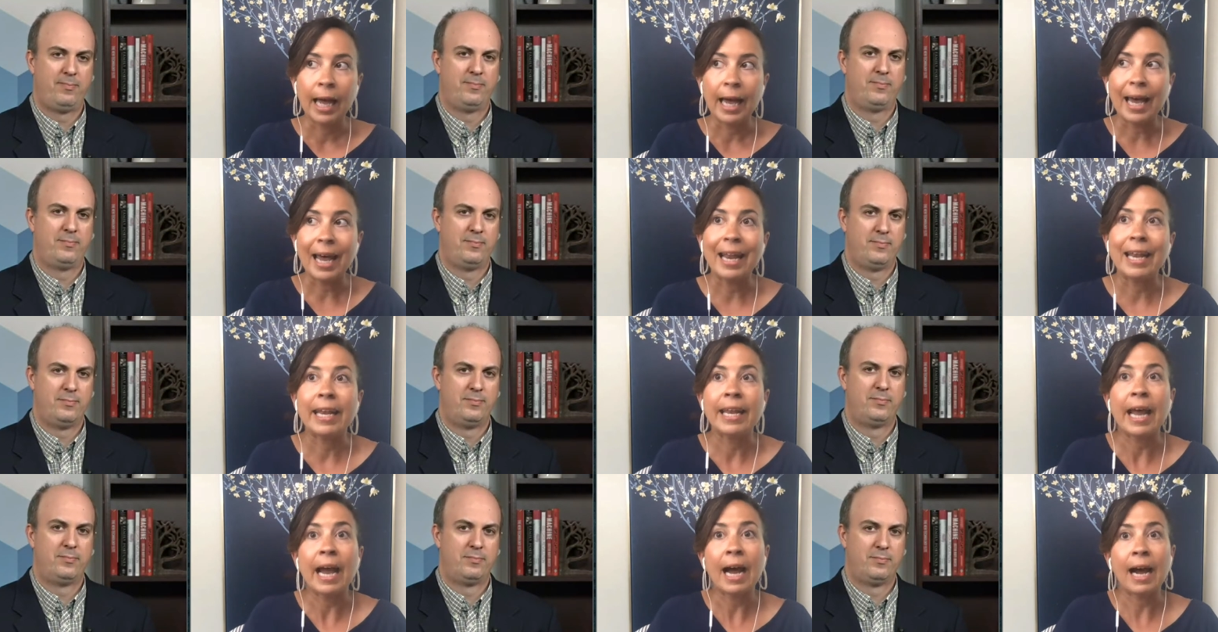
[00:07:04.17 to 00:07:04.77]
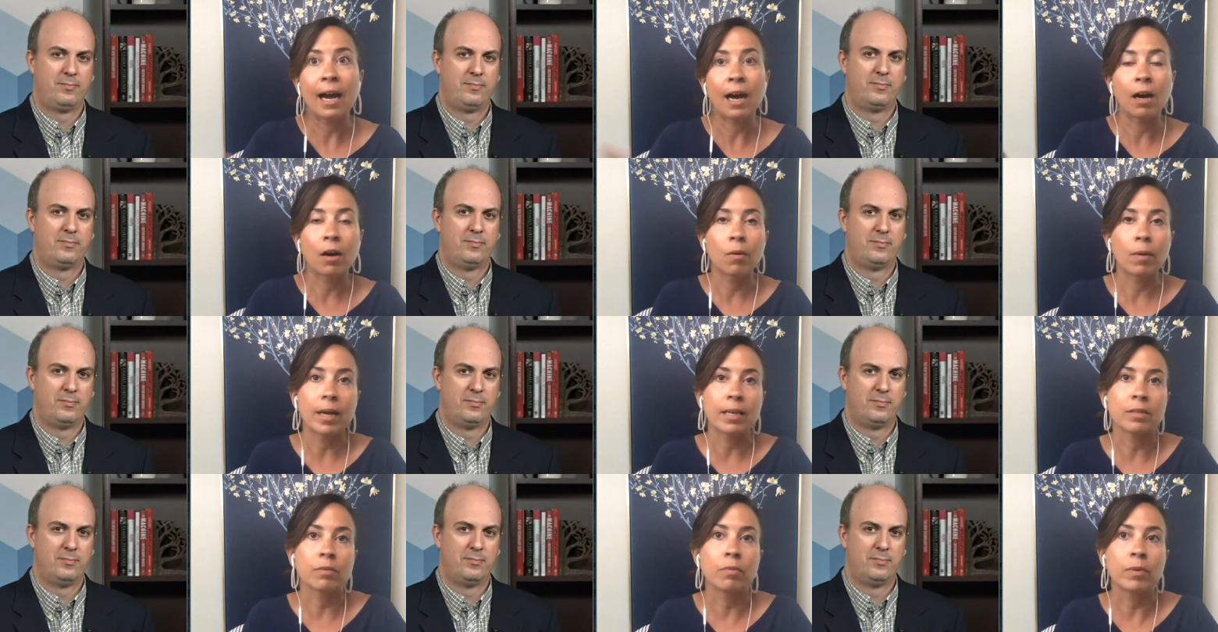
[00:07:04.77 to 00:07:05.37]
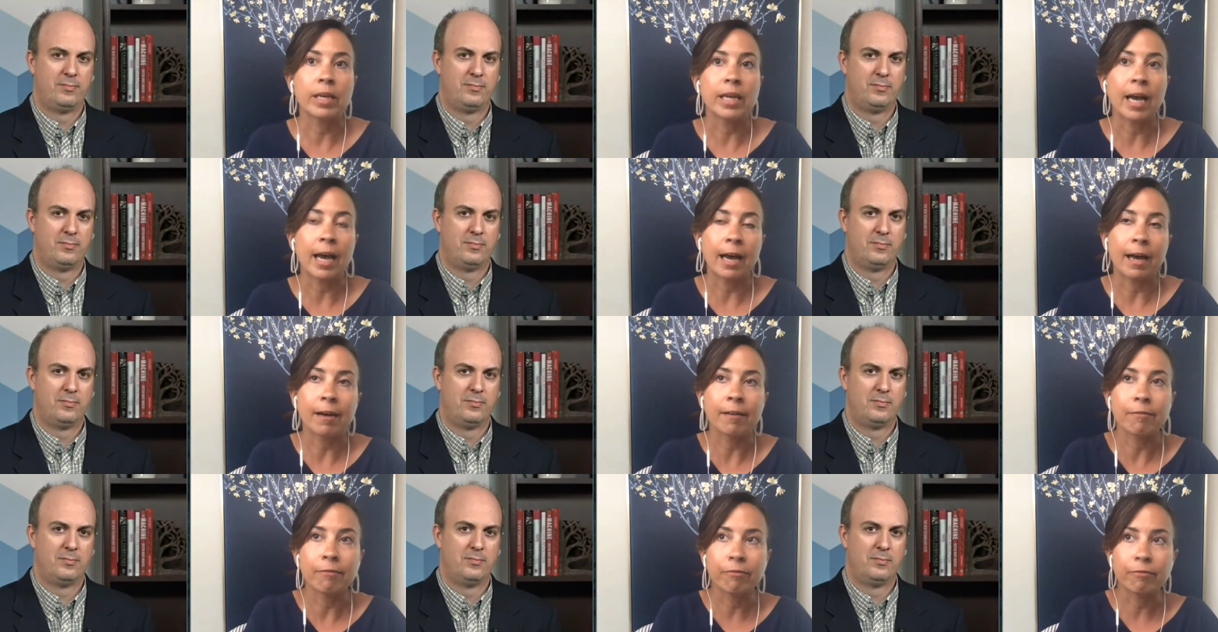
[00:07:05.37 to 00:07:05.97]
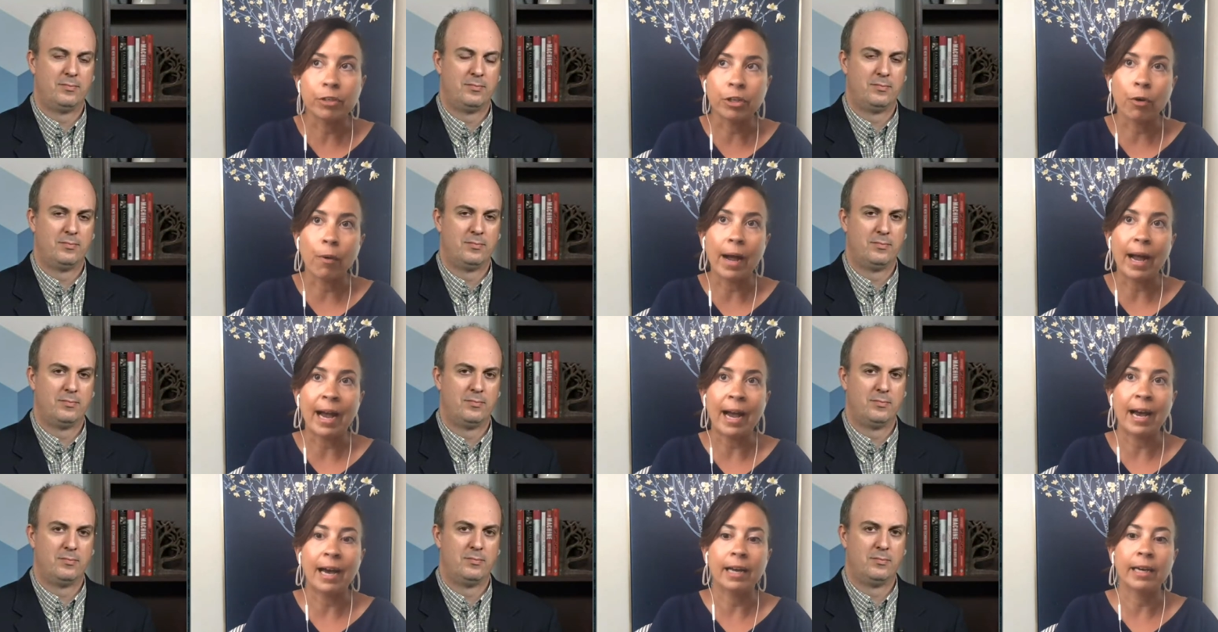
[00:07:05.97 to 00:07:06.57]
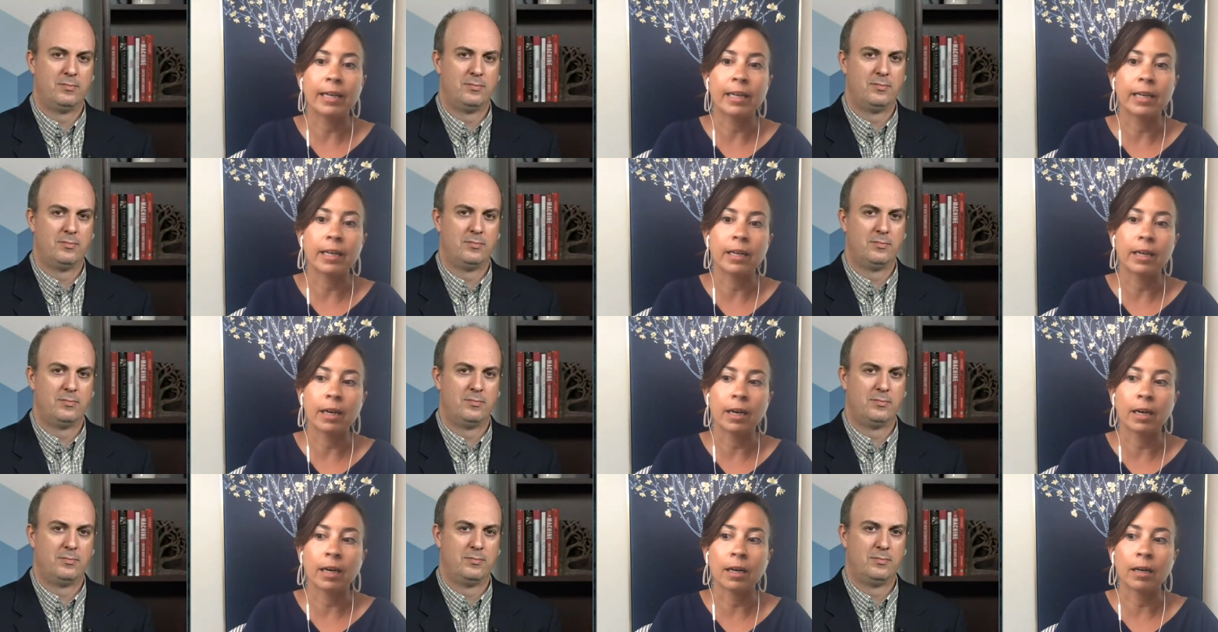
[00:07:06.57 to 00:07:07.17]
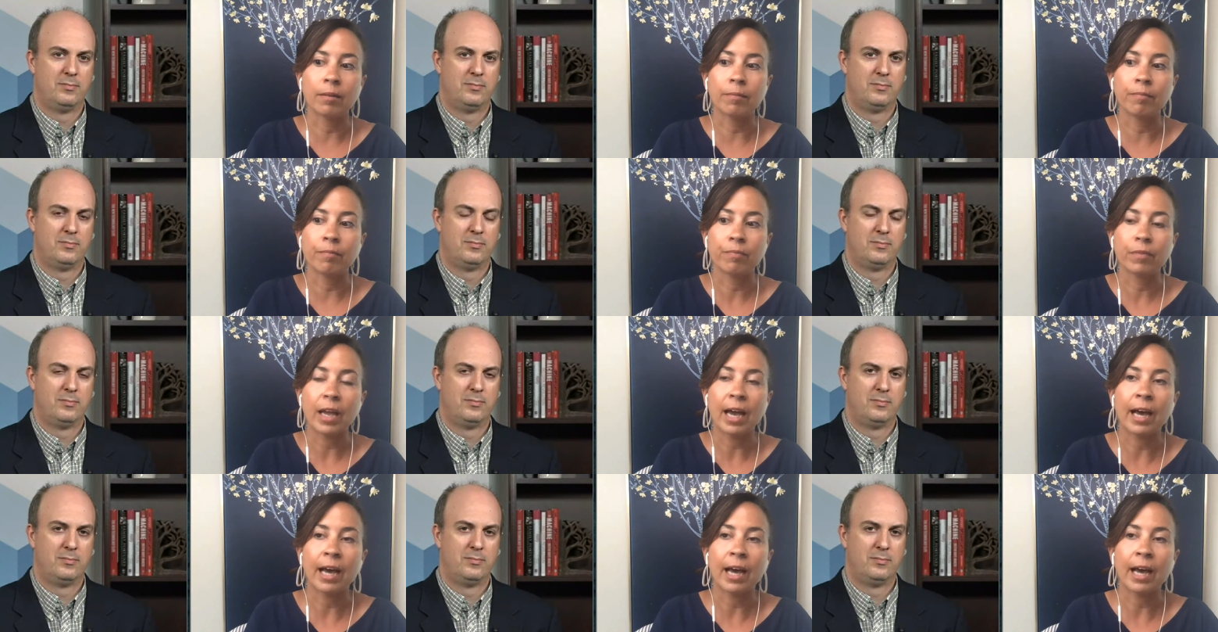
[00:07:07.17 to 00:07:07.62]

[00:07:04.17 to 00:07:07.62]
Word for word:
Speaker 1: And now, as we have, you know, added um,